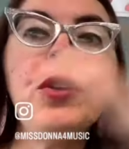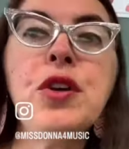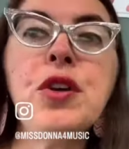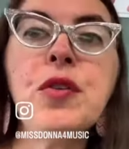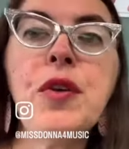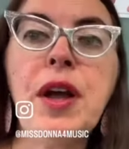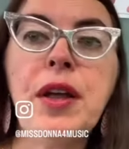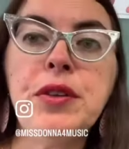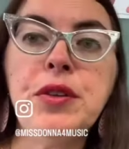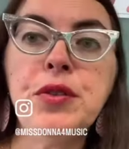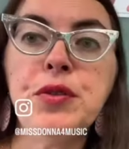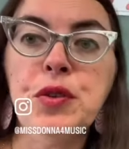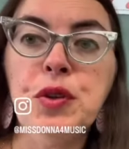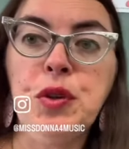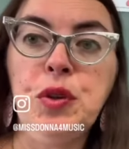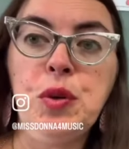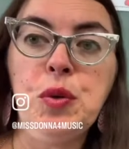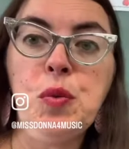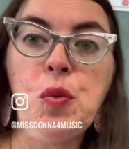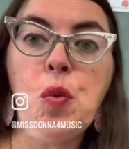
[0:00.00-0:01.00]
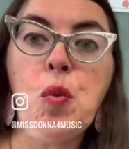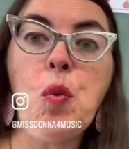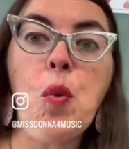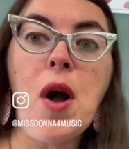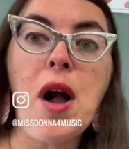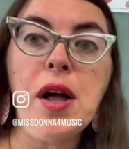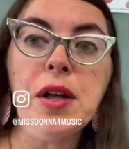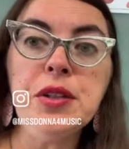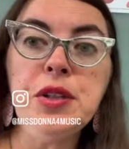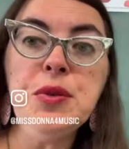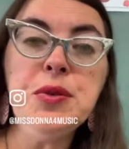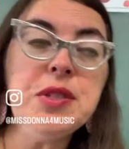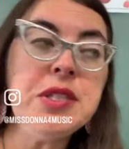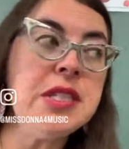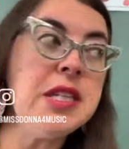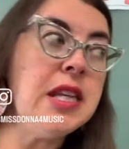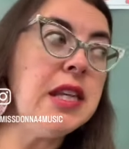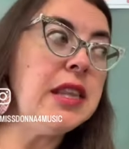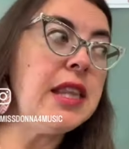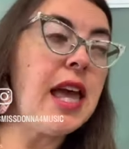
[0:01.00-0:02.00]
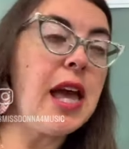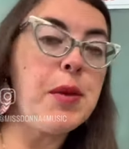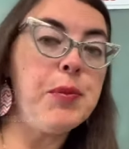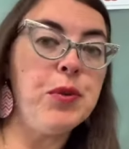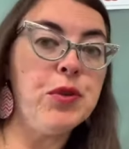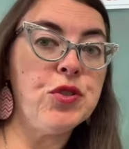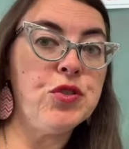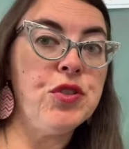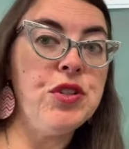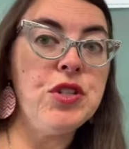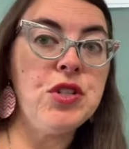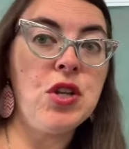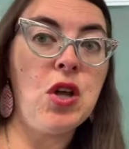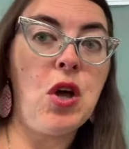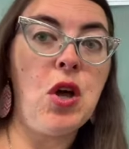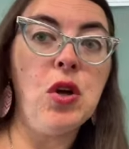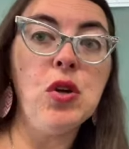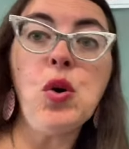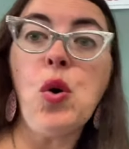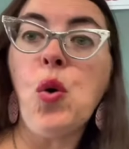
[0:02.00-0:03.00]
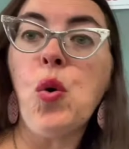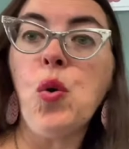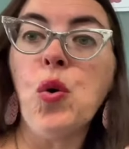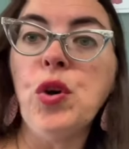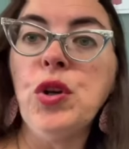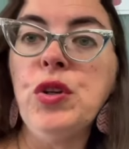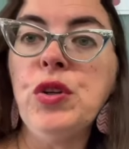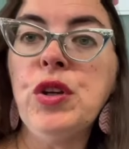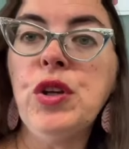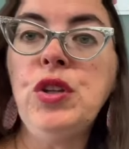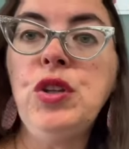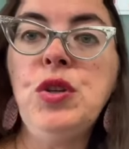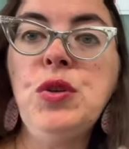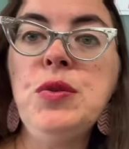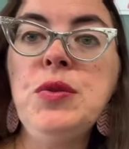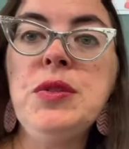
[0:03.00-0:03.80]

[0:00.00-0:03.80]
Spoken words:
around the room while you sing the Apple Tree song, or you can